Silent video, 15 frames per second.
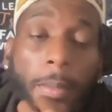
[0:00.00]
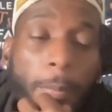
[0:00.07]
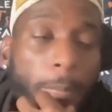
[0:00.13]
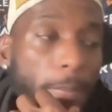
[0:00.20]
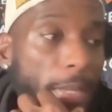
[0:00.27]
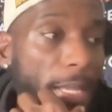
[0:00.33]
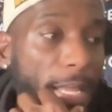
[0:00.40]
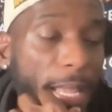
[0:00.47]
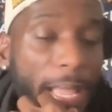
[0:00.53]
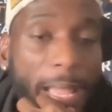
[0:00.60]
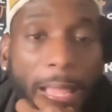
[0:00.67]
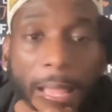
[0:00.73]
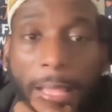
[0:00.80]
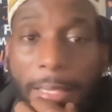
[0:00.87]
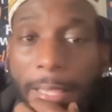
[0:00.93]
Man,
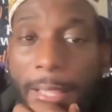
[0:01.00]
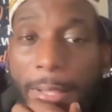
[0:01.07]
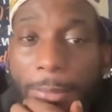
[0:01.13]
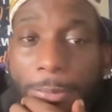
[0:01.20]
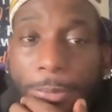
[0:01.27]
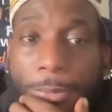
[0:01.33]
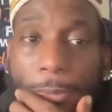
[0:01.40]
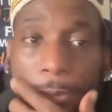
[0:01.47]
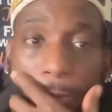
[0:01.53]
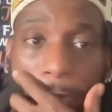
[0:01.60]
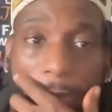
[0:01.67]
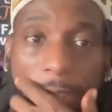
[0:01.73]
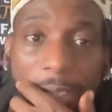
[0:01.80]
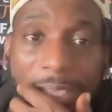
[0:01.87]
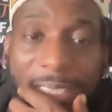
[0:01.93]
how y'all
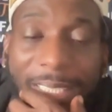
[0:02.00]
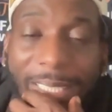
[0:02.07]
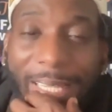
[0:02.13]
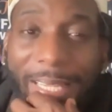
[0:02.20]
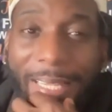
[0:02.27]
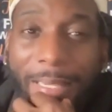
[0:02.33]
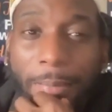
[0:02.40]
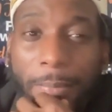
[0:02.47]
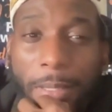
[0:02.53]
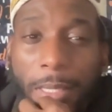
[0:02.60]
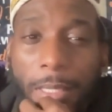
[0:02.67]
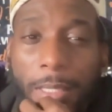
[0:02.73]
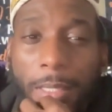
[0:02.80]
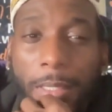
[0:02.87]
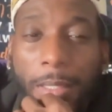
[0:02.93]
doing today,
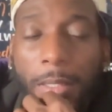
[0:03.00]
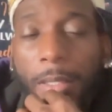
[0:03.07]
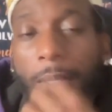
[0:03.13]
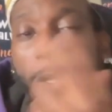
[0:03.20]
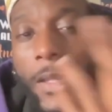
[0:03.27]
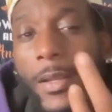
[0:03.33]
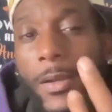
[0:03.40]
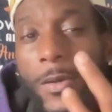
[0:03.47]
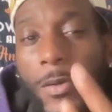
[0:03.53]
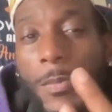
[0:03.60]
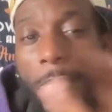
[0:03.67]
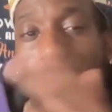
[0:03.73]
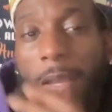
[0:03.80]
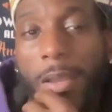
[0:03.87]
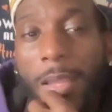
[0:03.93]
man? I
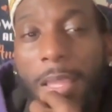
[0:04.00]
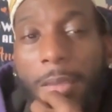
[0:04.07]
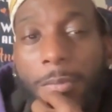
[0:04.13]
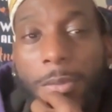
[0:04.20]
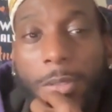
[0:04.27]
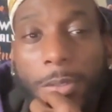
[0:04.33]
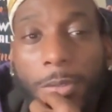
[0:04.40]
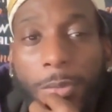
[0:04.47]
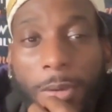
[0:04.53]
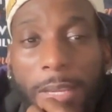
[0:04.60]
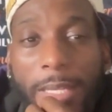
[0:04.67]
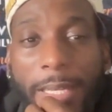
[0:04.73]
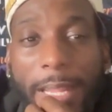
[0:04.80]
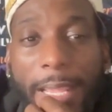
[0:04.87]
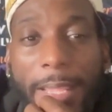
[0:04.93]
hope y'all having a
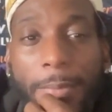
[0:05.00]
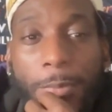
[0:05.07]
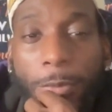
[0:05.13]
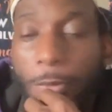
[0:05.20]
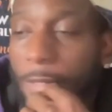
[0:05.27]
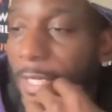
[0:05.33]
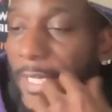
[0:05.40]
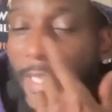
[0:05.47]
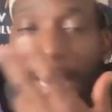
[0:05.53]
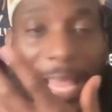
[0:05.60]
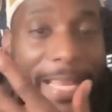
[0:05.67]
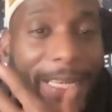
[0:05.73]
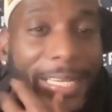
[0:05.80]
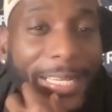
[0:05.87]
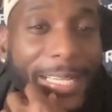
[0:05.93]
great day, morning,
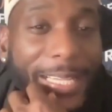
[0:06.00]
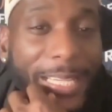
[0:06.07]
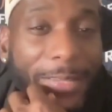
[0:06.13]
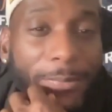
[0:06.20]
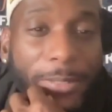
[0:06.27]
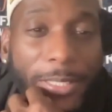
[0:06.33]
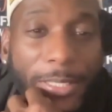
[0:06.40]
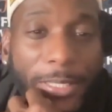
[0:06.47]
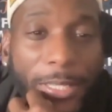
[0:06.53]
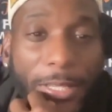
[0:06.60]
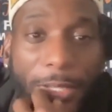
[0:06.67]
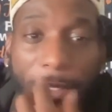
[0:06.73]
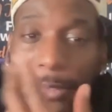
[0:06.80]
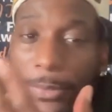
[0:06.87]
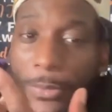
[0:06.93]
night, and evening,
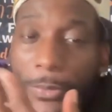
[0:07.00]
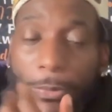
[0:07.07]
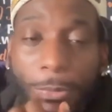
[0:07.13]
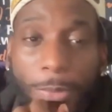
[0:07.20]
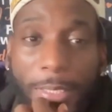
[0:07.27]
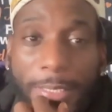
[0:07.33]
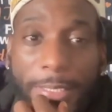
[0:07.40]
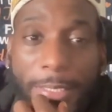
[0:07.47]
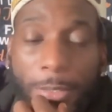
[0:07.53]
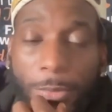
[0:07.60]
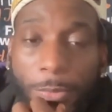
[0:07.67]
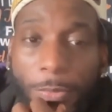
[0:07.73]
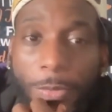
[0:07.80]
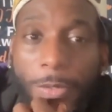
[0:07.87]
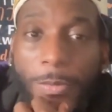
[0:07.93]
noon, and so
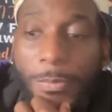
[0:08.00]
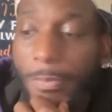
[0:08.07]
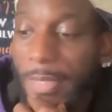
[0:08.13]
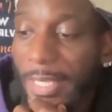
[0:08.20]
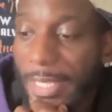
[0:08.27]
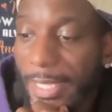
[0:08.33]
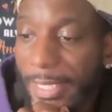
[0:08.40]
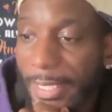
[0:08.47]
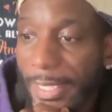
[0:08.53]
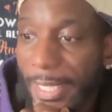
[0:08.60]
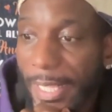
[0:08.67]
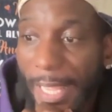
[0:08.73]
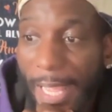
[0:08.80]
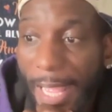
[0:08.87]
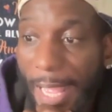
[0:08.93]
forth, be it.
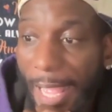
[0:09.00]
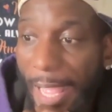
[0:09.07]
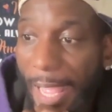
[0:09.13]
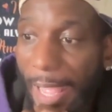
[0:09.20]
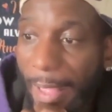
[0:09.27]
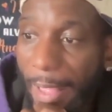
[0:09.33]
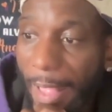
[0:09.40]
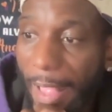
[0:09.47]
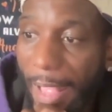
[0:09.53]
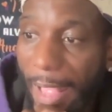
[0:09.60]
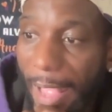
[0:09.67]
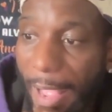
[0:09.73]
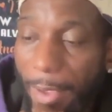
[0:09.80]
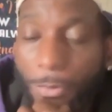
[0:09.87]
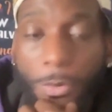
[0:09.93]

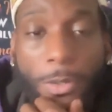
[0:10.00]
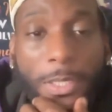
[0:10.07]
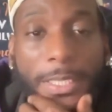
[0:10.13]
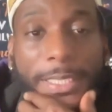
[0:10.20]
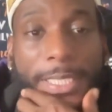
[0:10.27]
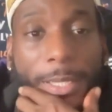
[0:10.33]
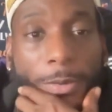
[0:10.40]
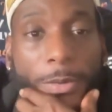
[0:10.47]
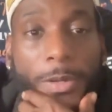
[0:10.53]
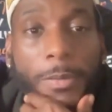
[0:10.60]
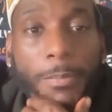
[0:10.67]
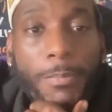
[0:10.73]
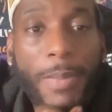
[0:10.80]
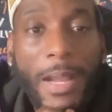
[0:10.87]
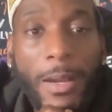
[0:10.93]
I want to talk
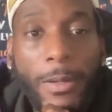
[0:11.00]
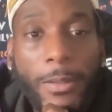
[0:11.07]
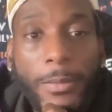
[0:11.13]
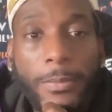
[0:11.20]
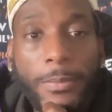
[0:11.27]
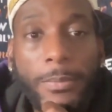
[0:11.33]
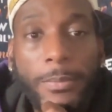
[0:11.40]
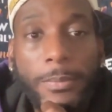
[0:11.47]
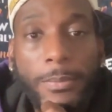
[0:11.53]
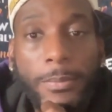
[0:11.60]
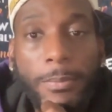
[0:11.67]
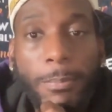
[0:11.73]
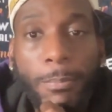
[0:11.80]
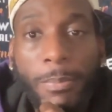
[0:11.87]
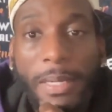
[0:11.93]
about
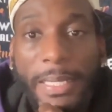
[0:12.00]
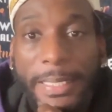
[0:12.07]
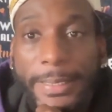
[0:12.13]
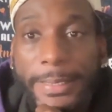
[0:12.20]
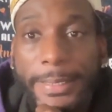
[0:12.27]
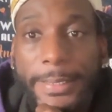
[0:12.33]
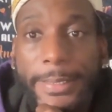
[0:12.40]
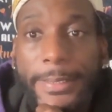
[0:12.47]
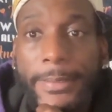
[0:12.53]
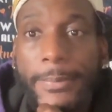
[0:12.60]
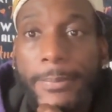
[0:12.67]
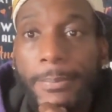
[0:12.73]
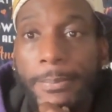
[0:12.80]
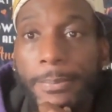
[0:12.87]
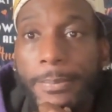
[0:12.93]
blessings
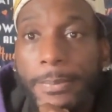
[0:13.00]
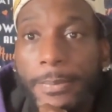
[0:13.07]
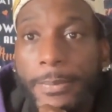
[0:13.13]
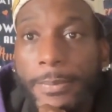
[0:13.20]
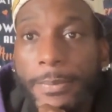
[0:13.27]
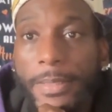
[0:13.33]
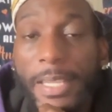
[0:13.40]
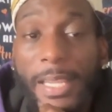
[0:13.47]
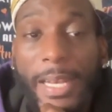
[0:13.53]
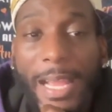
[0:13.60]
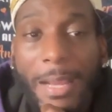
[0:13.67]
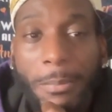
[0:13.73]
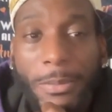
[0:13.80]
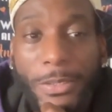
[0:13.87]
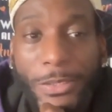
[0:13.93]
and
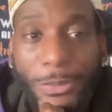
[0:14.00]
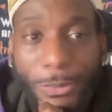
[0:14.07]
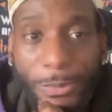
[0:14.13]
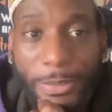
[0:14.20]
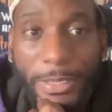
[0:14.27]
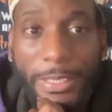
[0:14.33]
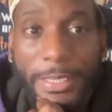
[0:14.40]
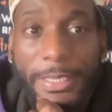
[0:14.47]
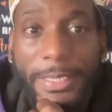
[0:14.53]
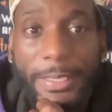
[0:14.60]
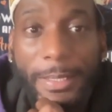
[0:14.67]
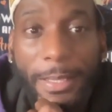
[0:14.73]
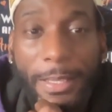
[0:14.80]
opportunities.